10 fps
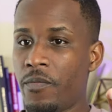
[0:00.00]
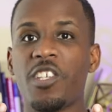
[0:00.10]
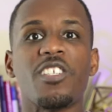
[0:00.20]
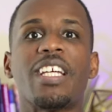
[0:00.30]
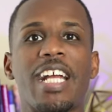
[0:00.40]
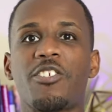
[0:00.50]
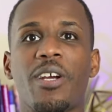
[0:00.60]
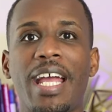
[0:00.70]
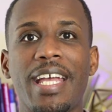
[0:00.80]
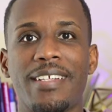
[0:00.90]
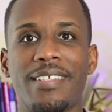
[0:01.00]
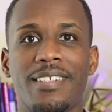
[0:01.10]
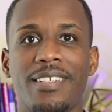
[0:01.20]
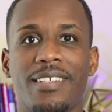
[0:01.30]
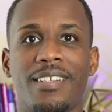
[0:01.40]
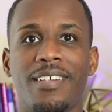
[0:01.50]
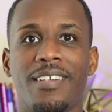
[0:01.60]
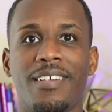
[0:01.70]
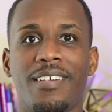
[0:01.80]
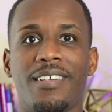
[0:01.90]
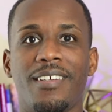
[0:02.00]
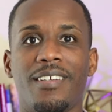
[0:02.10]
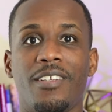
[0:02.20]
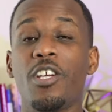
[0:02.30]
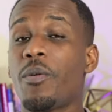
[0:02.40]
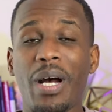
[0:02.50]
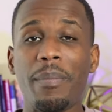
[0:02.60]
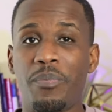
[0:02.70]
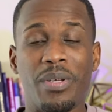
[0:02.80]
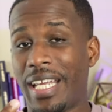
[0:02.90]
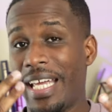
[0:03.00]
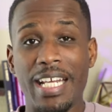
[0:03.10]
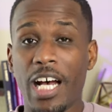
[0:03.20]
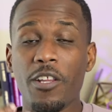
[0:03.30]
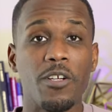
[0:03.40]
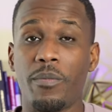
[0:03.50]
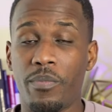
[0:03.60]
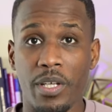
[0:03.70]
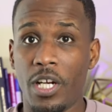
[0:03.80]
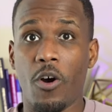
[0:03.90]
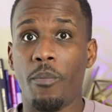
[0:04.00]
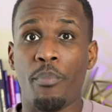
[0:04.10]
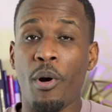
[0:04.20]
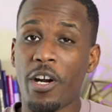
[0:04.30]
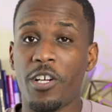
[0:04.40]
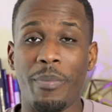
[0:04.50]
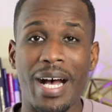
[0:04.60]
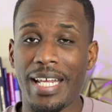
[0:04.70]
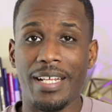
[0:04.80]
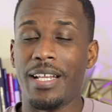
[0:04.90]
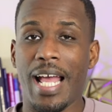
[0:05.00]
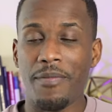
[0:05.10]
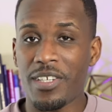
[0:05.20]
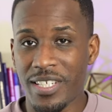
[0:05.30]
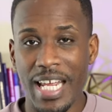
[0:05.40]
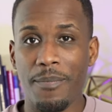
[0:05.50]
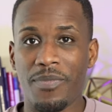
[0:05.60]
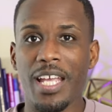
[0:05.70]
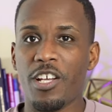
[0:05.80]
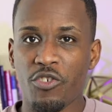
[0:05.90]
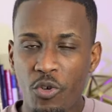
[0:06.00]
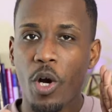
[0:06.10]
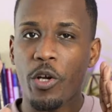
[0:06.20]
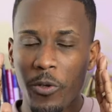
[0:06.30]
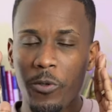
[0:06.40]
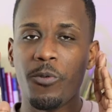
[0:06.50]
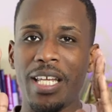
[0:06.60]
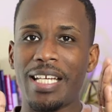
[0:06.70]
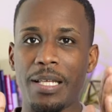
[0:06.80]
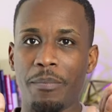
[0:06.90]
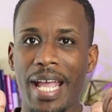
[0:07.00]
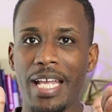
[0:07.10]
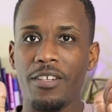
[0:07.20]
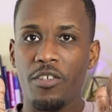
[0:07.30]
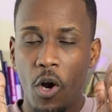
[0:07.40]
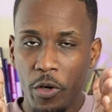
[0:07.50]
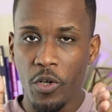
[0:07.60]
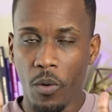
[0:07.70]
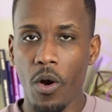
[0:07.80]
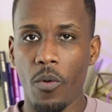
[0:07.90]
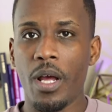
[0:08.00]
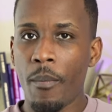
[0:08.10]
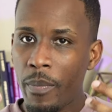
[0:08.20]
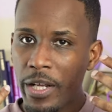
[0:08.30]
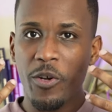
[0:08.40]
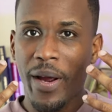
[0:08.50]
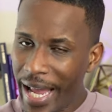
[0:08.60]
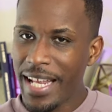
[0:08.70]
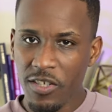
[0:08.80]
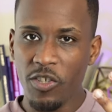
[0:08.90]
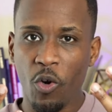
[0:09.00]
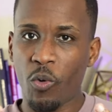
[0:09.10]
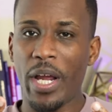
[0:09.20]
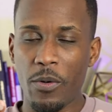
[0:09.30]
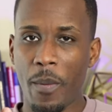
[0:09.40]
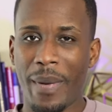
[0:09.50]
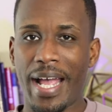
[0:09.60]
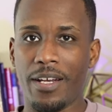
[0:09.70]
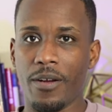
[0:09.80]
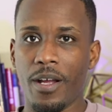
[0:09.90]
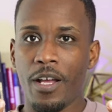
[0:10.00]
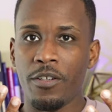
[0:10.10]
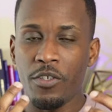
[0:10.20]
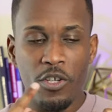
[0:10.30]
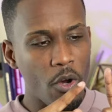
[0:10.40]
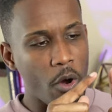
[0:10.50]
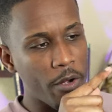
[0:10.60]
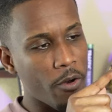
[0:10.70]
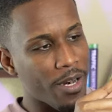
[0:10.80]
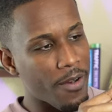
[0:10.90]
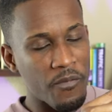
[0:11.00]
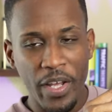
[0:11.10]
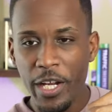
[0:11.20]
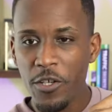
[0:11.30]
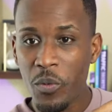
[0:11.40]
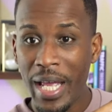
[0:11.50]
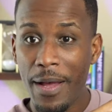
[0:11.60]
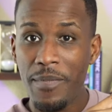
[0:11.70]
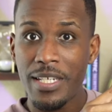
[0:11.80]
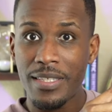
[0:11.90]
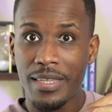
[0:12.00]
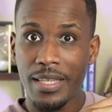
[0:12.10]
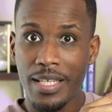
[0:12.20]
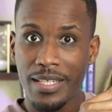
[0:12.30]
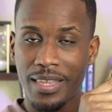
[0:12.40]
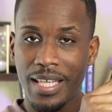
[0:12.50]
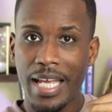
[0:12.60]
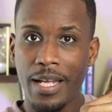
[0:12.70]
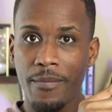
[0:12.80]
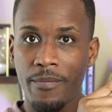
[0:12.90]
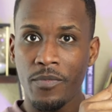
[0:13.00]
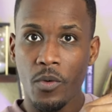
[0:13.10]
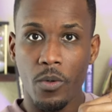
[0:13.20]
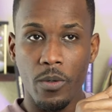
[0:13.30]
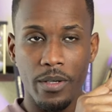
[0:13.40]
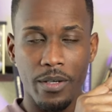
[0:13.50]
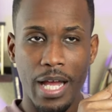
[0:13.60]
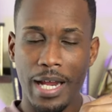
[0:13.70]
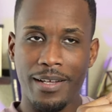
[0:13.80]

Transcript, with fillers: Just look at your hands. You could probably pick any other, you know, part of your body and, and have the same thing you're all, you're uniquely made on your own. But your hand is a great reminder. You know, on, on our fingers we have these this thing, or